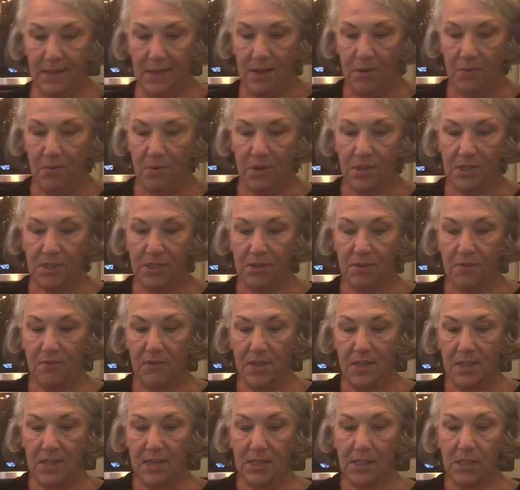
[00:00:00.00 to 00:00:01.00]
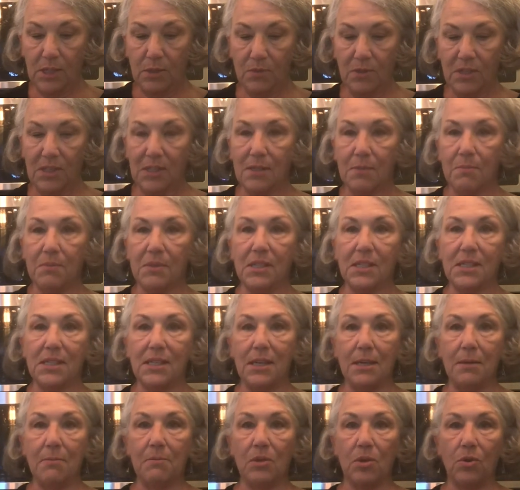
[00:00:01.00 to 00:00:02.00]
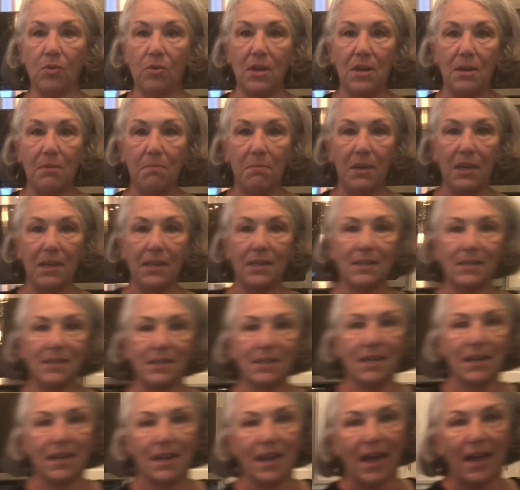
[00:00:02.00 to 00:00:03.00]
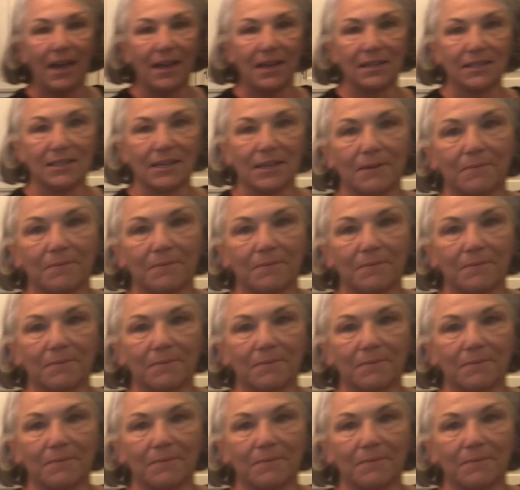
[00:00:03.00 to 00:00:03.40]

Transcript: We're serving this with some steamed green beans tonight.